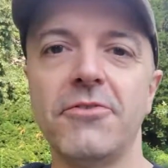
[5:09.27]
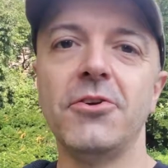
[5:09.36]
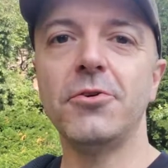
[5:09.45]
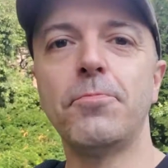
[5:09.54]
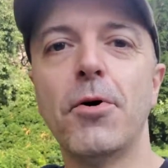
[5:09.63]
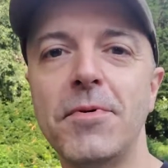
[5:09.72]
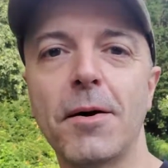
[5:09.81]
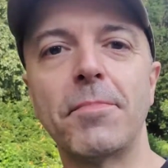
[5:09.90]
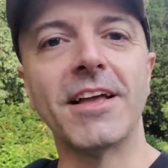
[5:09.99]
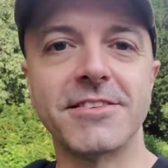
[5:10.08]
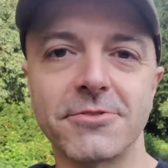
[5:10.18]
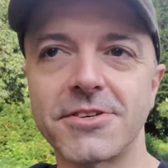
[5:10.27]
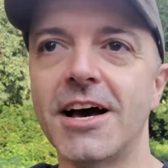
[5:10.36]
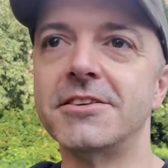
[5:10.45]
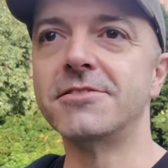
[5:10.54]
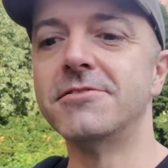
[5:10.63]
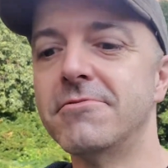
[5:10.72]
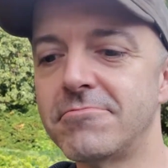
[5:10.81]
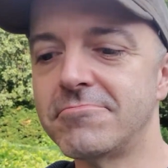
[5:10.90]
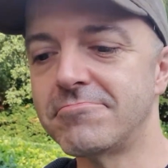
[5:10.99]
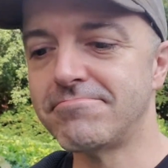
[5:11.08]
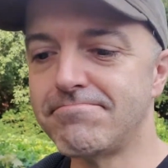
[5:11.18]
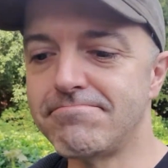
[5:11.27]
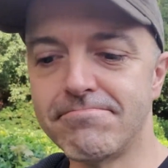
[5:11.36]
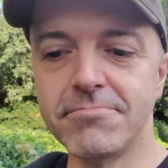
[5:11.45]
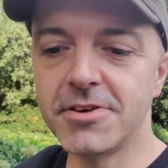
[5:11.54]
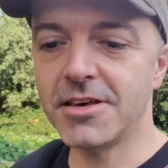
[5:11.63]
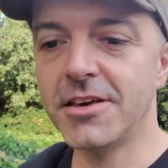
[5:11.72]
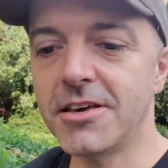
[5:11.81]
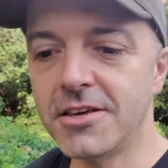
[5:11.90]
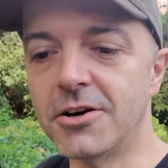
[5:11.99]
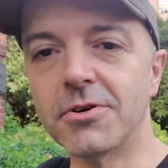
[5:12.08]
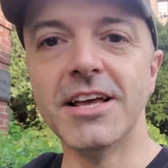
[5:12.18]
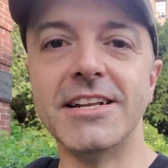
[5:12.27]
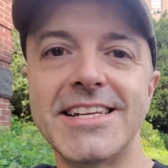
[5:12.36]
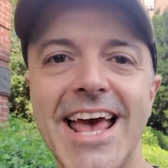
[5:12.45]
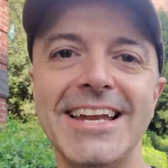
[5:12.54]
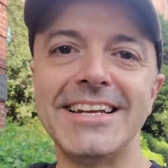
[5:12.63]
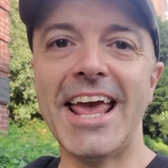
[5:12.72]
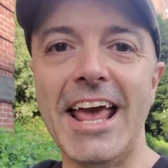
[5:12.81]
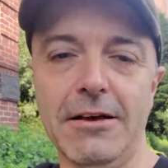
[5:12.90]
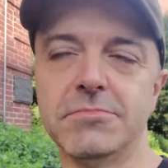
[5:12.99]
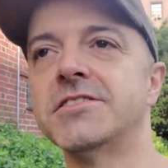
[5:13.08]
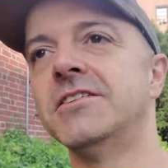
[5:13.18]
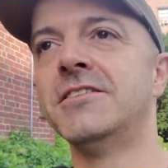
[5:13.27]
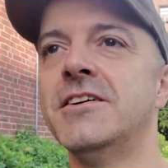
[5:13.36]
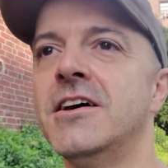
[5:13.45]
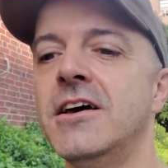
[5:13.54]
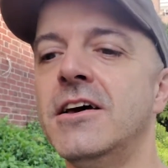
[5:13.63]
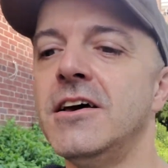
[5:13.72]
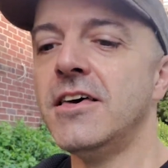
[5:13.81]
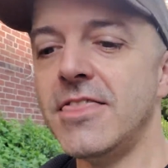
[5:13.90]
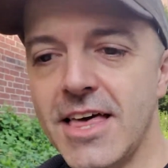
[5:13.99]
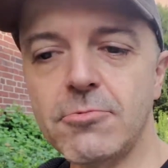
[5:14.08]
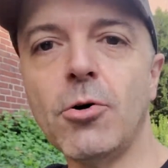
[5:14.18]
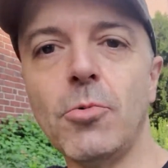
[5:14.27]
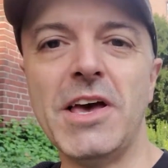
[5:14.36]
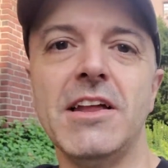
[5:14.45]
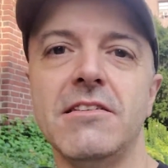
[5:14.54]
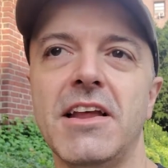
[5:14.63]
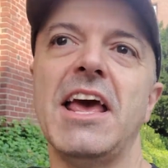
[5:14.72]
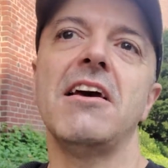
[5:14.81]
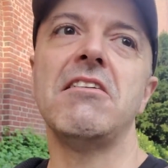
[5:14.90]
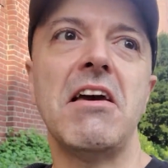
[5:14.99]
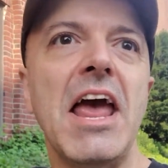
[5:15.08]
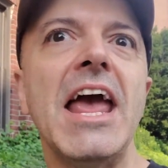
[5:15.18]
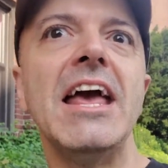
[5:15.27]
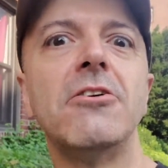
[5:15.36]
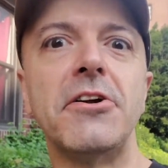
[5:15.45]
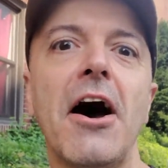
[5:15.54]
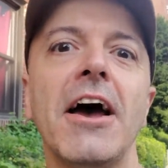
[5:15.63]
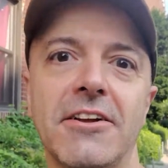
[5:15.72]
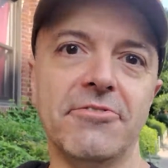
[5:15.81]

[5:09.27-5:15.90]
you put me up against those guys, you know, in 10 games, they will win 8 or 9 of